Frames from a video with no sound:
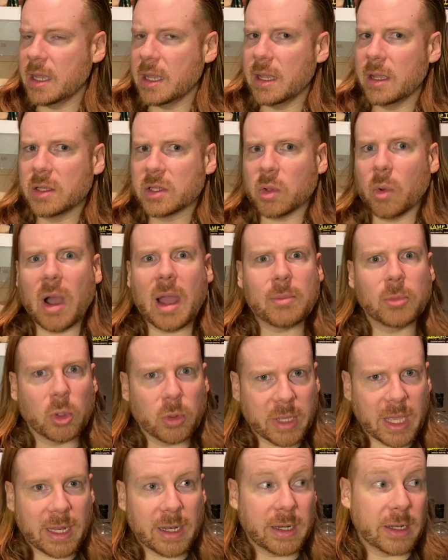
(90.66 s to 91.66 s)
So I'm
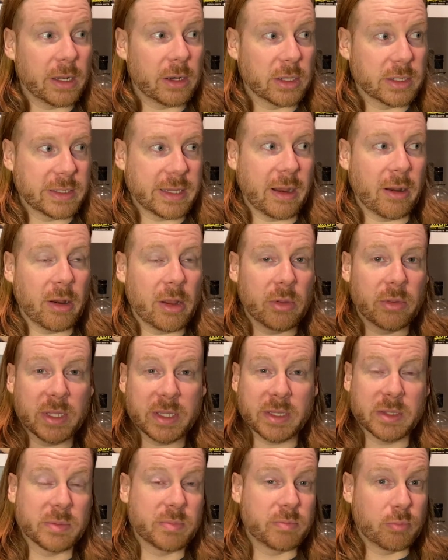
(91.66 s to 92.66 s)
located in Ontario. This
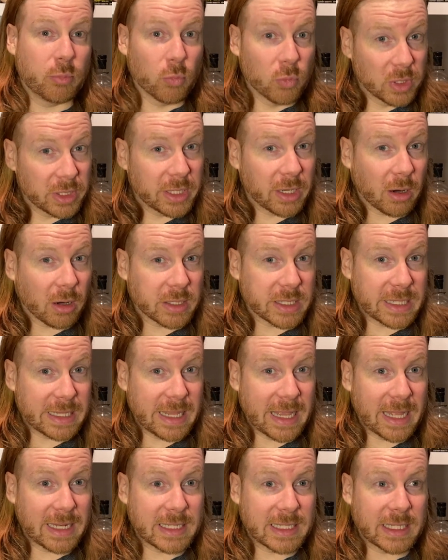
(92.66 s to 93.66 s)
is really hard to get.